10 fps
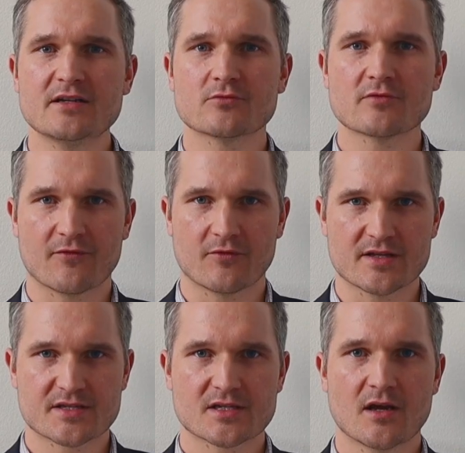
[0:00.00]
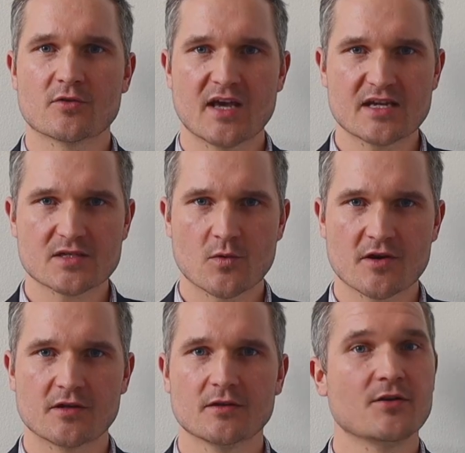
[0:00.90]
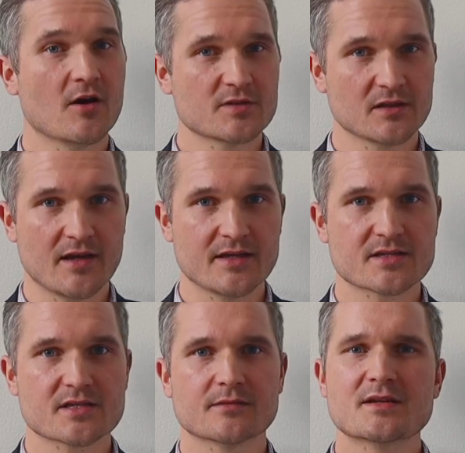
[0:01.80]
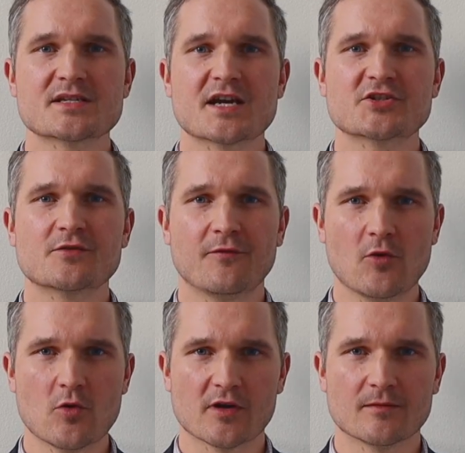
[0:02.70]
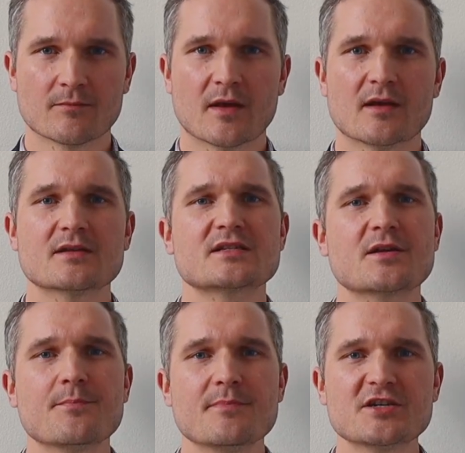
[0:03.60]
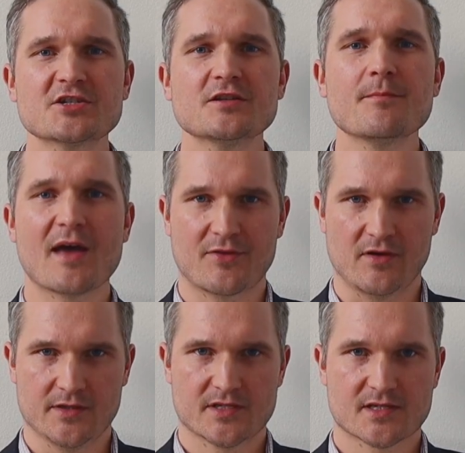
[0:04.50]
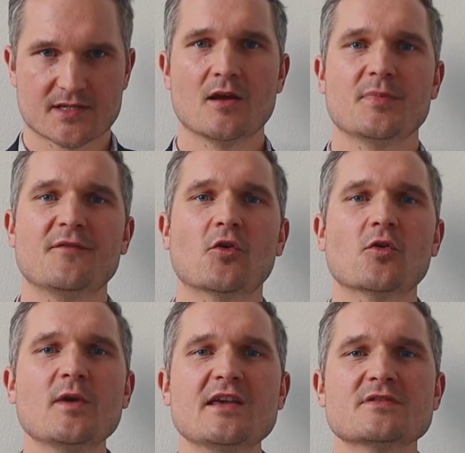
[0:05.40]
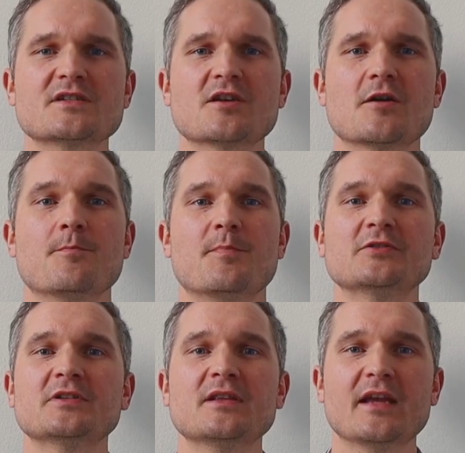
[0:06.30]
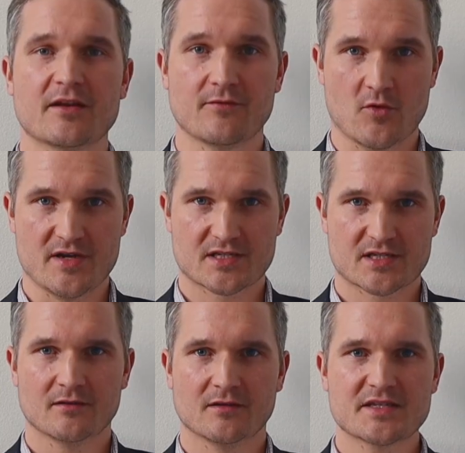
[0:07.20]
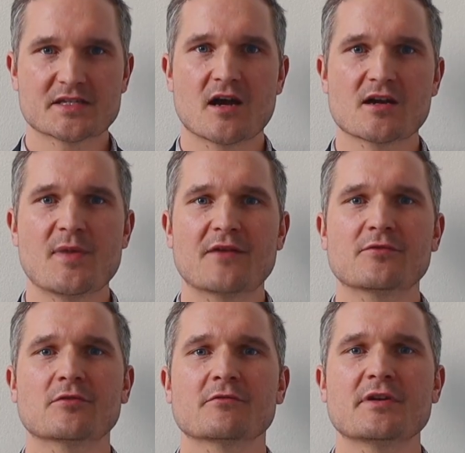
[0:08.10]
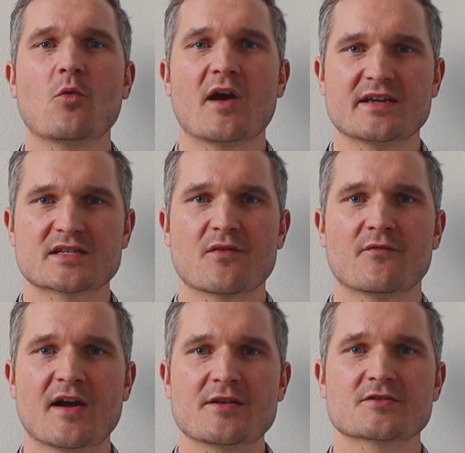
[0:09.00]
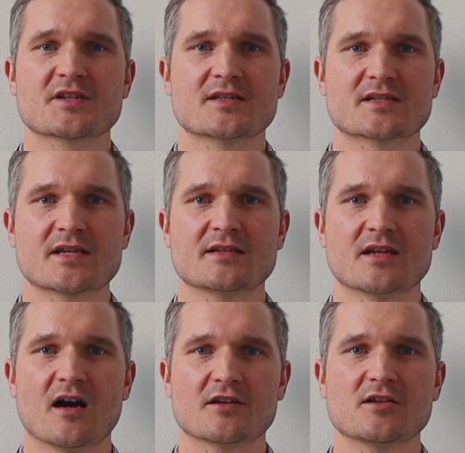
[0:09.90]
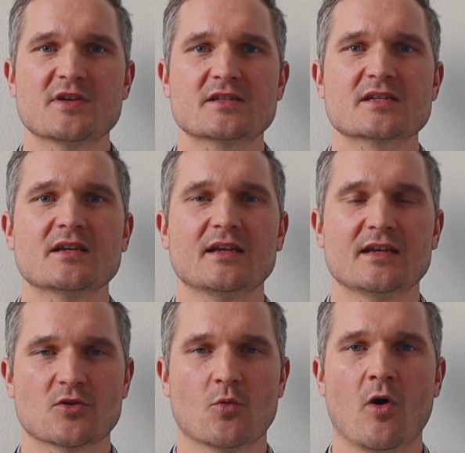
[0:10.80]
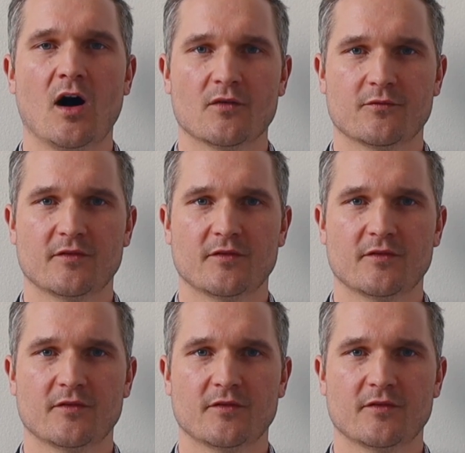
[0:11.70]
to reference. No guesswork, no delays. Section 4. Submission methods. Before we even start building the invoice, let's talk about the 3 ways vendors can send documents into WAWF.